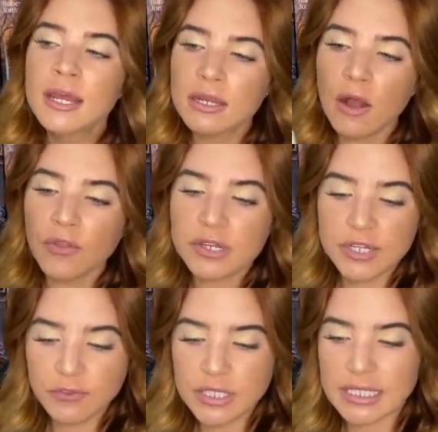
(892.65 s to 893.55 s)
Now the
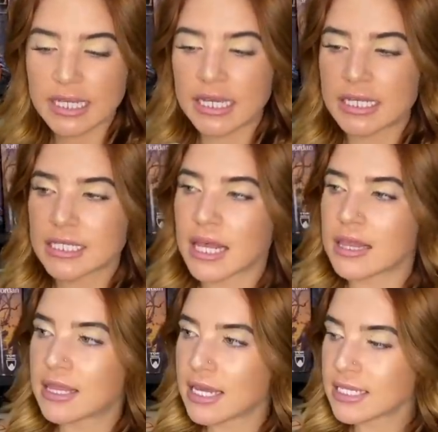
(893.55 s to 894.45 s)
difference is
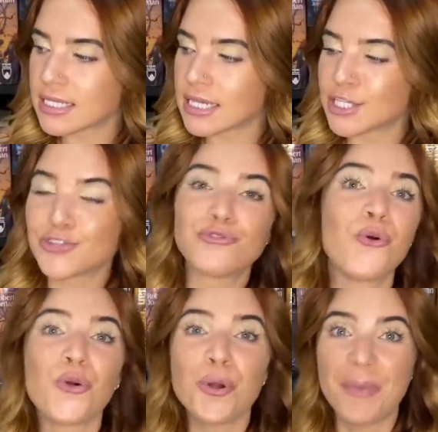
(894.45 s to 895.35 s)
this is
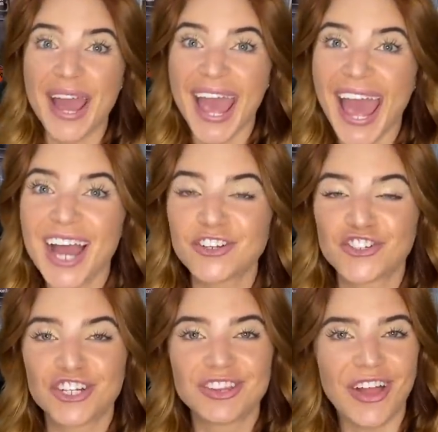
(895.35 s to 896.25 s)
for my
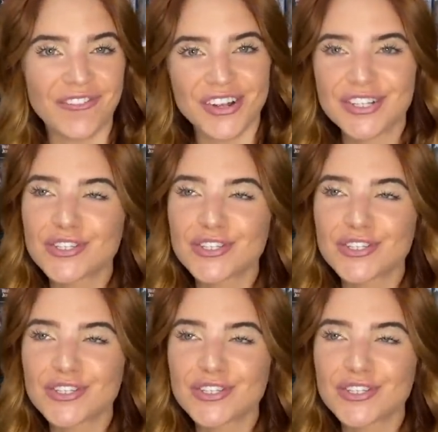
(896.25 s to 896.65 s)
action lovers.